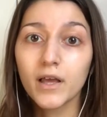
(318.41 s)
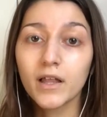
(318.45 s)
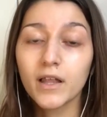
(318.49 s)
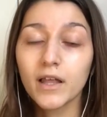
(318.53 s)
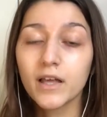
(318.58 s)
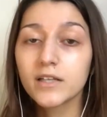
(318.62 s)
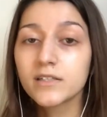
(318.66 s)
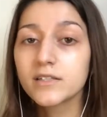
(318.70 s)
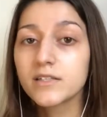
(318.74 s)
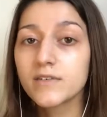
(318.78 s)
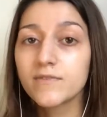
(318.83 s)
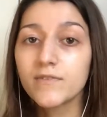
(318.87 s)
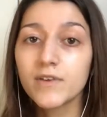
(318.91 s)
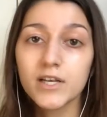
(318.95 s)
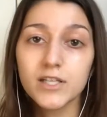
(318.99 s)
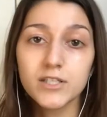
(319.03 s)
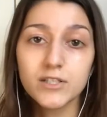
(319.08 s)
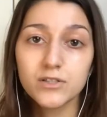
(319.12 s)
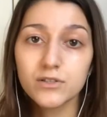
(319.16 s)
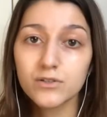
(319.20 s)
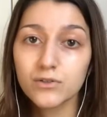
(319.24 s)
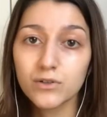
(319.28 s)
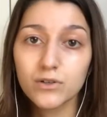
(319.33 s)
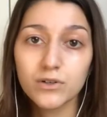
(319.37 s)
like
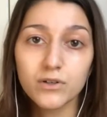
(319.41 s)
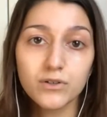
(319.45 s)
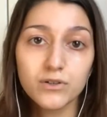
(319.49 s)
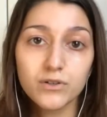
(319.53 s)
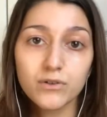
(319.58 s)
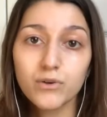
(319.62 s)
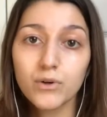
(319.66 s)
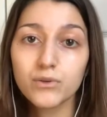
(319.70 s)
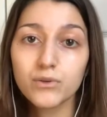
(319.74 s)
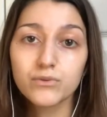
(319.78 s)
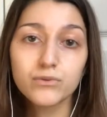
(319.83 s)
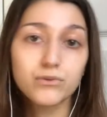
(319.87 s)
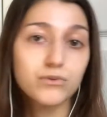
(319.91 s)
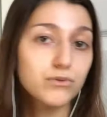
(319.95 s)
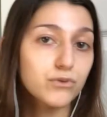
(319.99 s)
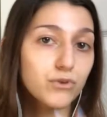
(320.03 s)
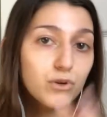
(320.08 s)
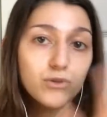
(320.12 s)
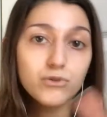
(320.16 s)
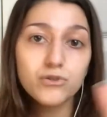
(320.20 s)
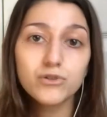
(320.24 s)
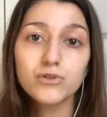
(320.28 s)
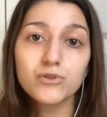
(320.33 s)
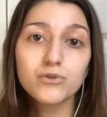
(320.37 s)
CVS or
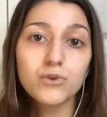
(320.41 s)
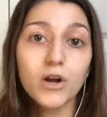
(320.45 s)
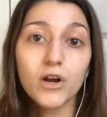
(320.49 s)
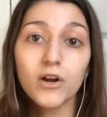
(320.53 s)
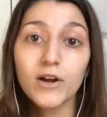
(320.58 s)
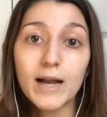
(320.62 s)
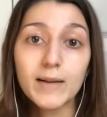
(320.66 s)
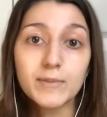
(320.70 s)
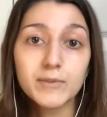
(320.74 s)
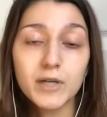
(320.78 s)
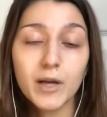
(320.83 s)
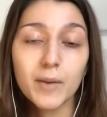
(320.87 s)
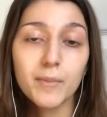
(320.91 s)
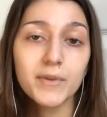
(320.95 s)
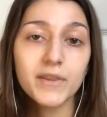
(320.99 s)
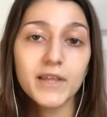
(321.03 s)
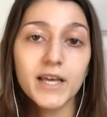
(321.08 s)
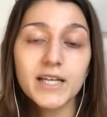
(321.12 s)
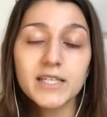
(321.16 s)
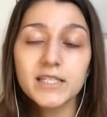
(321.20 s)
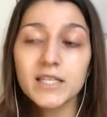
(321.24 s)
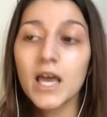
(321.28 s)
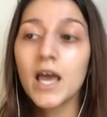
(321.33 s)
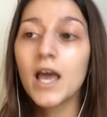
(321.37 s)
grocery store and grabbed a couple
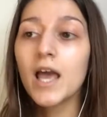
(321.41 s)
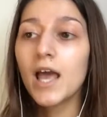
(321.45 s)
things.